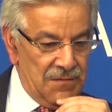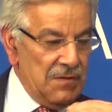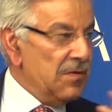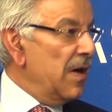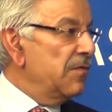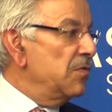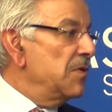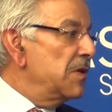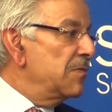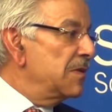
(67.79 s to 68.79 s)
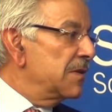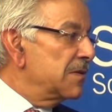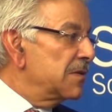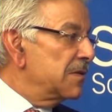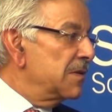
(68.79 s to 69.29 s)
We were left to deal with
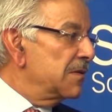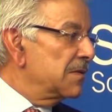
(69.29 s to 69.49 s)
this